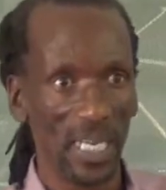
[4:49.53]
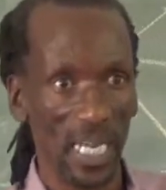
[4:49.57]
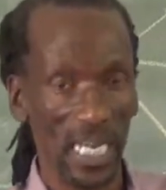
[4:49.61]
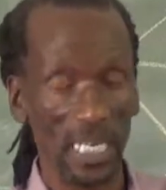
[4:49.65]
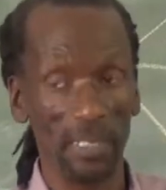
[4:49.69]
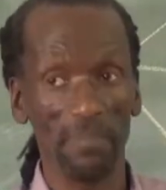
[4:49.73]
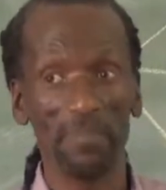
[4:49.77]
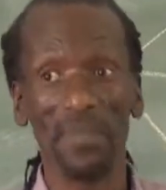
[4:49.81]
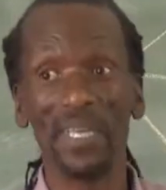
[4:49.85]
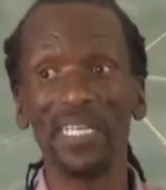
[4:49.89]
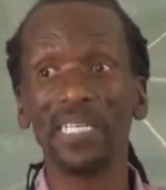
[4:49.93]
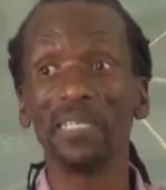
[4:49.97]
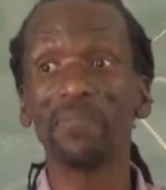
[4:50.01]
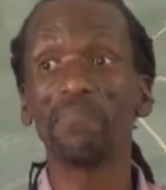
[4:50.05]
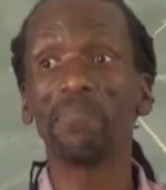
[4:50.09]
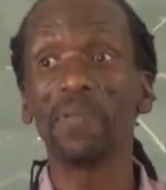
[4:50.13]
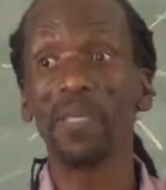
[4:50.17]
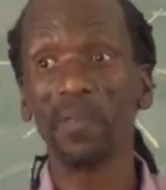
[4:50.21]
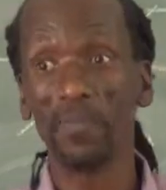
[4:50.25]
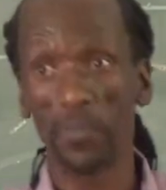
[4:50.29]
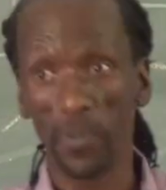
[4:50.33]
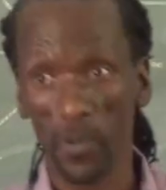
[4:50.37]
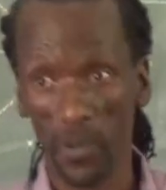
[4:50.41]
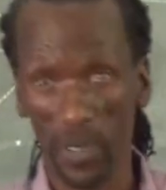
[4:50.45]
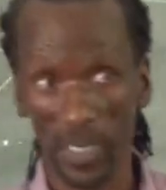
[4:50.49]
and many
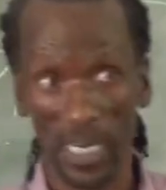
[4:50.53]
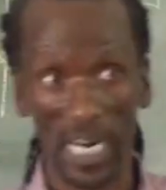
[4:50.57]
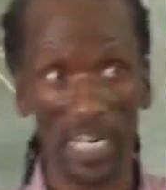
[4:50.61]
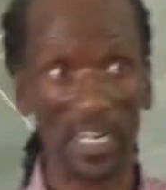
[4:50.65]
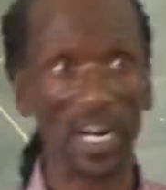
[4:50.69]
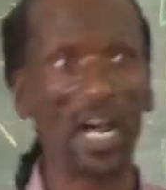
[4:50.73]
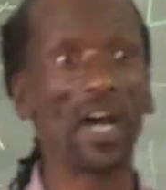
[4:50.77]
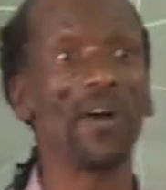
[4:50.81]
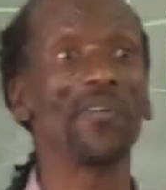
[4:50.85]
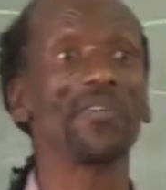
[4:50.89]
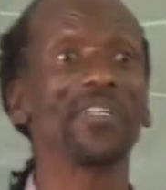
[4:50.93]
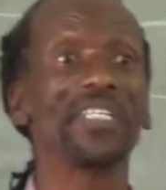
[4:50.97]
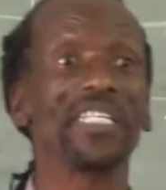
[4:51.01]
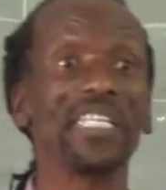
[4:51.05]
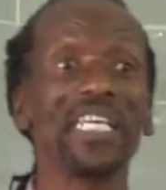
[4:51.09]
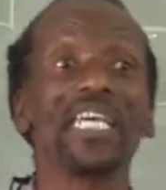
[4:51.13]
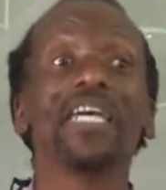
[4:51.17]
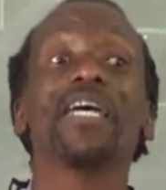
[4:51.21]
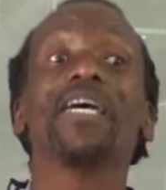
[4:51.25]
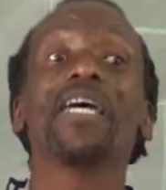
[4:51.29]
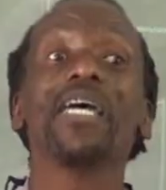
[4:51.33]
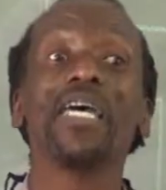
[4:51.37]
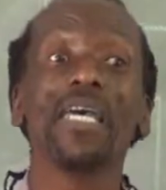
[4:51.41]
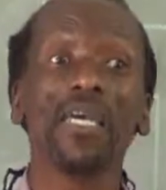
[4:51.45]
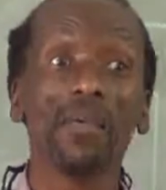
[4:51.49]
people around
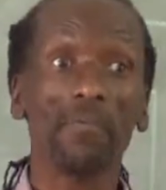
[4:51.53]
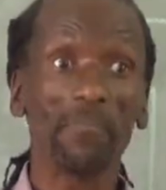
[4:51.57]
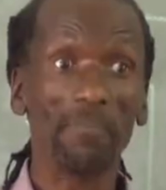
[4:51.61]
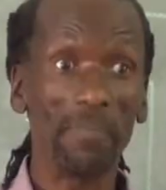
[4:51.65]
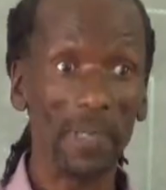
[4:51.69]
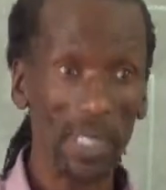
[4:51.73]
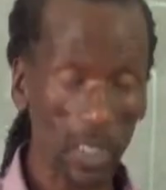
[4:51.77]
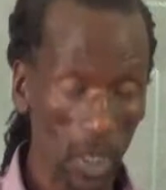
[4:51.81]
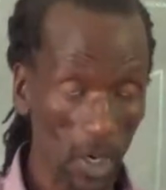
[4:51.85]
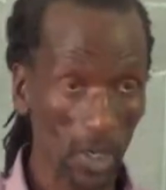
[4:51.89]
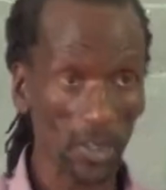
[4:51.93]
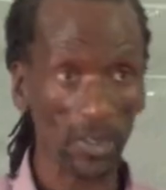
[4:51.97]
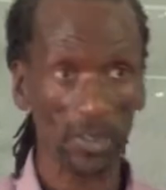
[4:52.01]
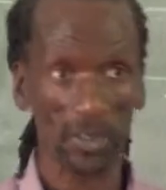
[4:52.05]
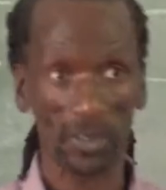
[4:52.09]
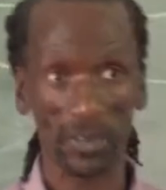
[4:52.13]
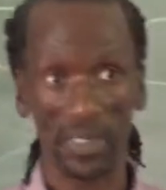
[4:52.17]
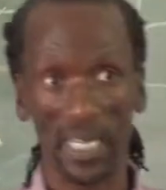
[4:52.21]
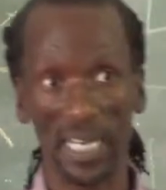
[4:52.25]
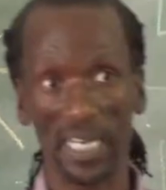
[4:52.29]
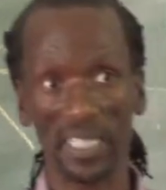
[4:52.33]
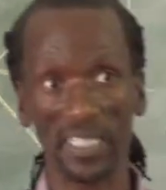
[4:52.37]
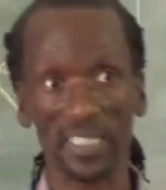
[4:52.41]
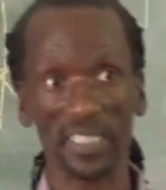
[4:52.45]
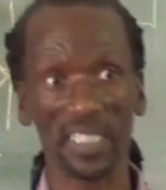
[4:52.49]
here belong
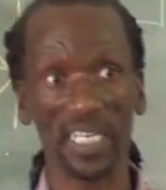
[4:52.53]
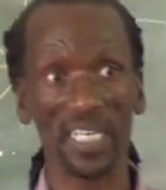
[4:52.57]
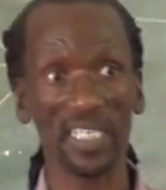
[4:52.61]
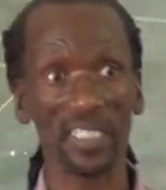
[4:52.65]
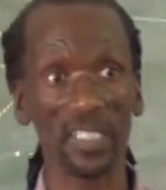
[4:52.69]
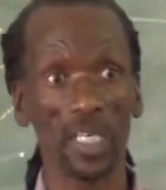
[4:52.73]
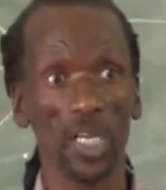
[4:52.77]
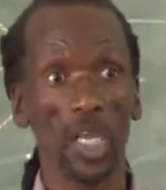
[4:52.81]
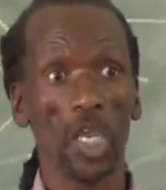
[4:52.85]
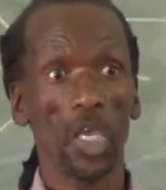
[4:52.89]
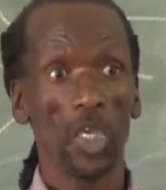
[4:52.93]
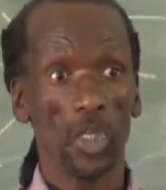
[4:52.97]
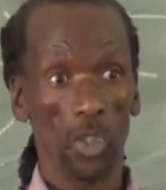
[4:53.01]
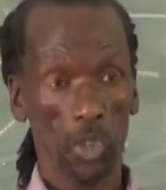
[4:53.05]
to that church.